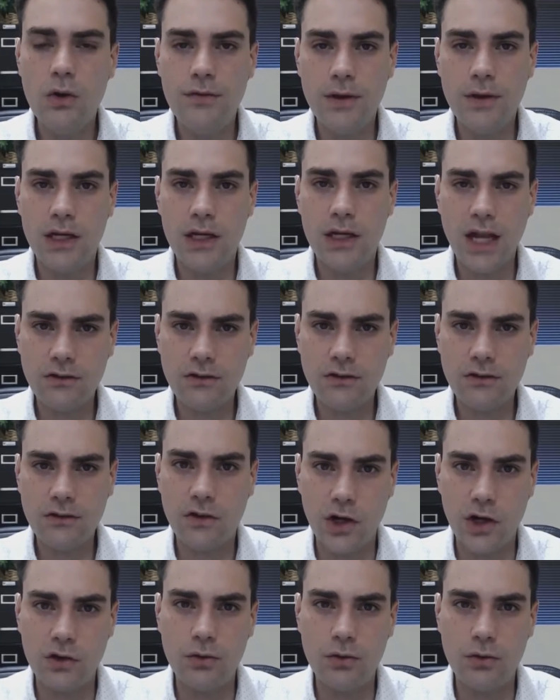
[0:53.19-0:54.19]
who feel it
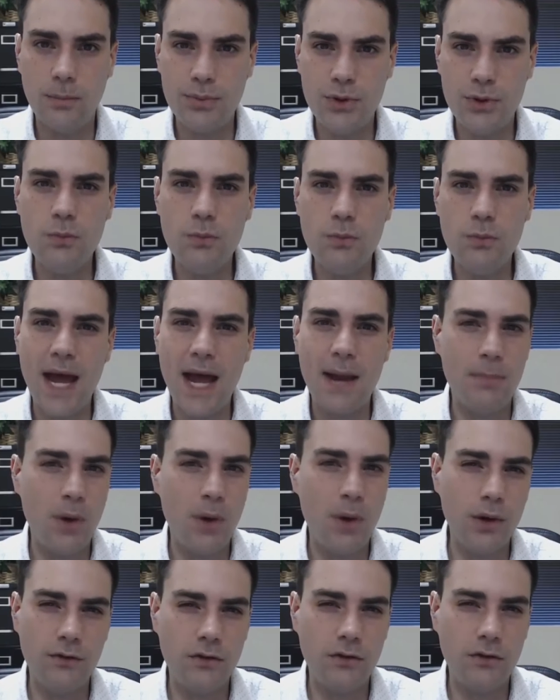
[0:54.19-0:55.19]
necessary to impute
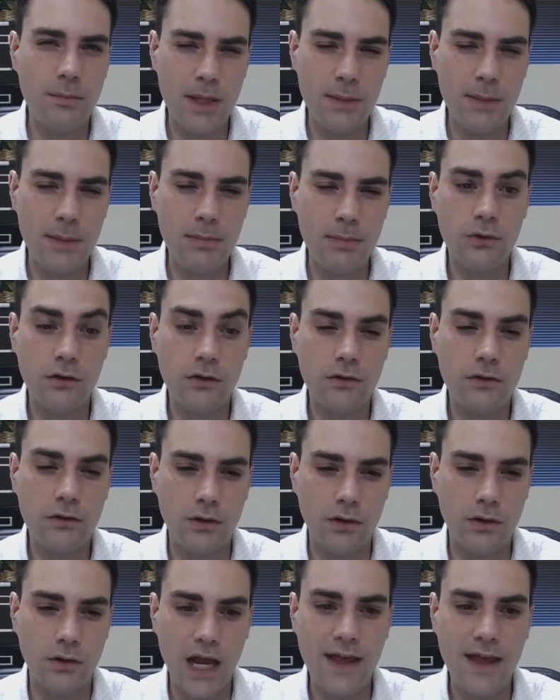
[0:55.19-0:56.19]
bad motives to people who
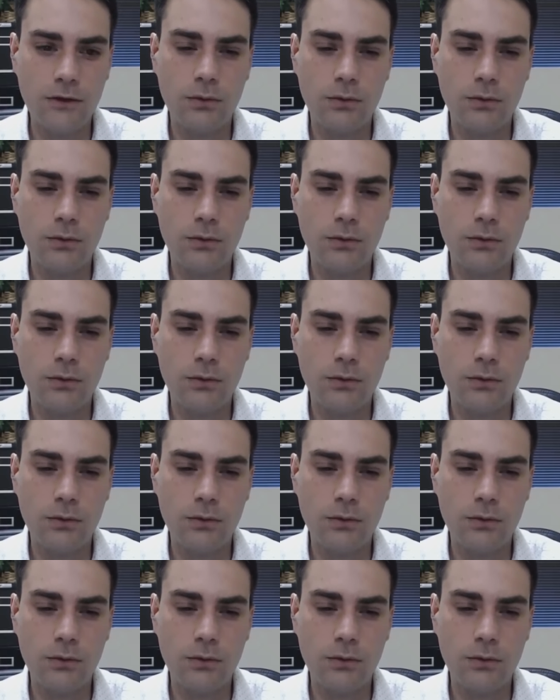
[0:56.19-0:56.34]
disagree.